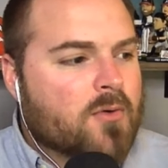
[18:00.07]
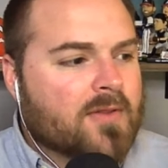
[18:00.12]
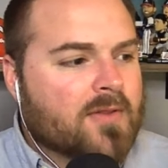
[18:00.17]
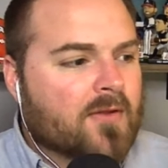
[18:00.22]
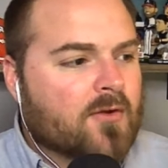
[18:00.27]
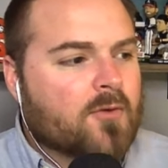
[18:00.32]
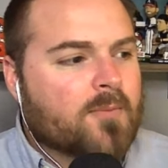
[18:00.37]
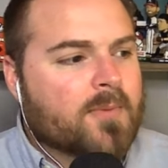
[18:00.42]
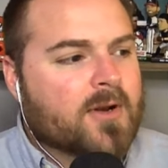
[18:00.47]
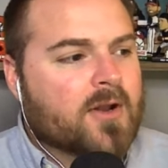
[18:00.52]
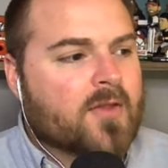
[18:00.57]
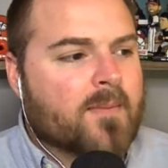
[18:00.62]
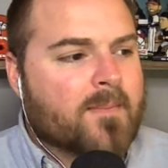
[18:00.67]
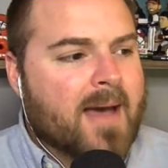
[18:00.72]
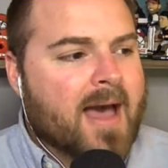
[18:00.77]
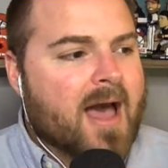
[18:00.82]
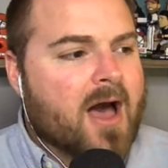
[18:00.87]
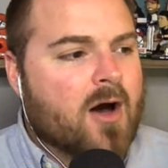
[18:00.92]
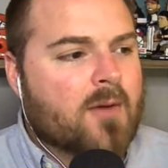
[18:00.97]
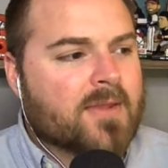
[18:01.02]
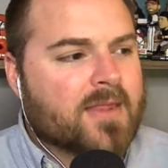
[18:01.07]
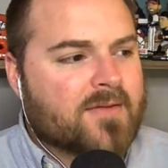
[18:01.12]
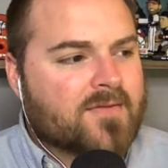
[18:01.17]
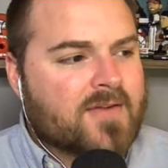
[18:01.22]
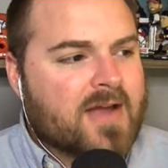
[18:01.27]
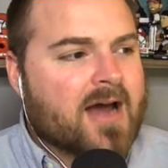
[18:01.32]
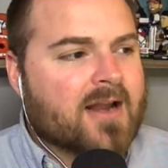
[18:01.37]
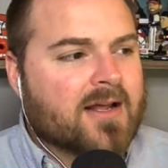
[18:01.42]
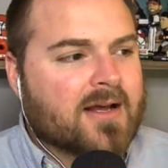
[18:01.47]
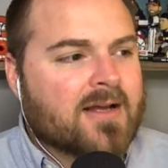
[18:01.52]
a little bit on the mound, but they've
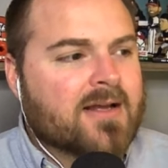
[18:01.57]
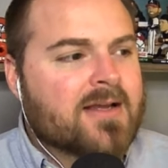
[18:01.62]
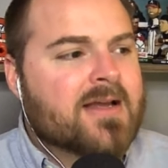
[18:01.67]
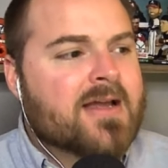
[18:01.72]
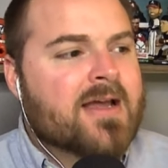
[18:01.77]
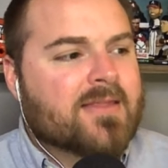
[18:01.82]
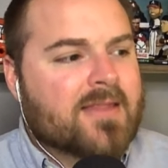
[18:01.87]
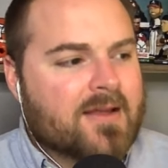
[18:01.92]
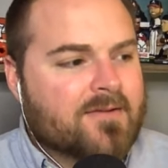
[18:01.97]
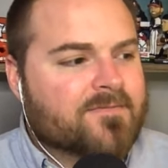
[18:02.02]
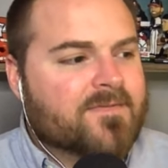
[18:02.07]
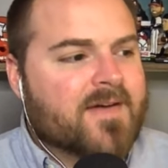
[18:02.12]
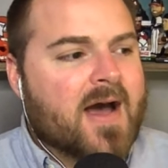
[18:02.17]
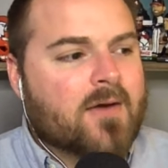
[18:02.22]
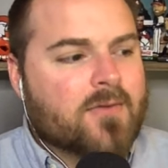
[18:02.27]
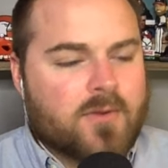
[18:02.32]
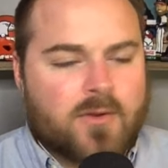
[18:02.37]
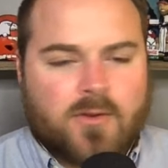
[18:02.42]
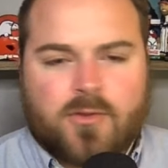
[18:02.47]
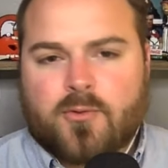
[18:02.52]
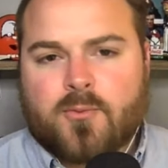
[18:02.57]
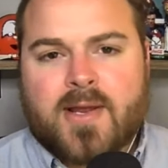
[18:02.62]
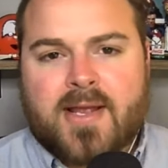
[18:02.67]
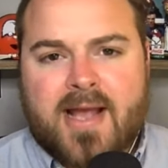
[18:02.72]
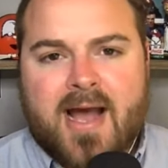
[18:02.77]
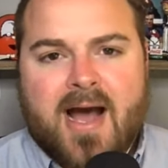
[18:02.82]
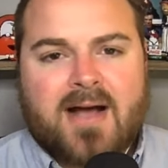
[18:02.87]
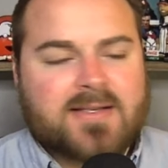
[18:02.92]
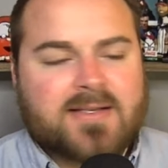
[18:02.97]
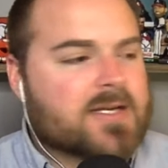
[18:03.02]
kind of they found their three
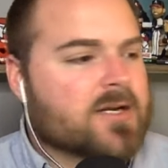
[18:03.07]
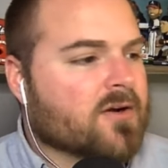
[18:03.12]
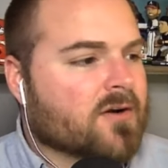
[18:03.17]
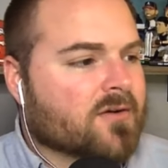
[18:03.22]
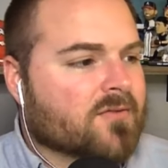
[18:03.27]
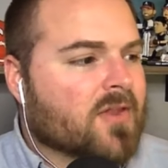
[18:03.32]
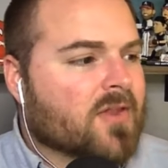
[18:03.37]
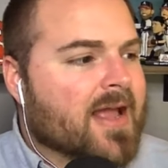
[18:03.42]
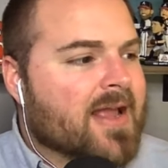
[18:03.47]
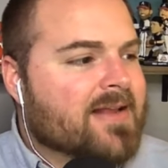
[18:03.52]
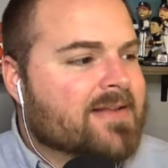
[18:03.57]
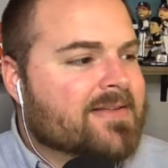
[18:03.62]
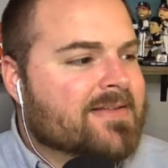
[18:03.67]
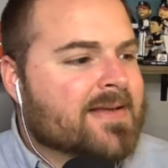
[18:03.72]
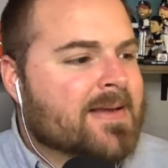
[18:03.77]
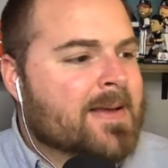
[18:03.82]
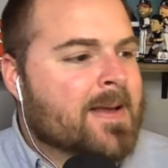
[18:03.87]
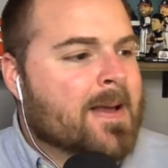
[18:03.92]
guys here of late.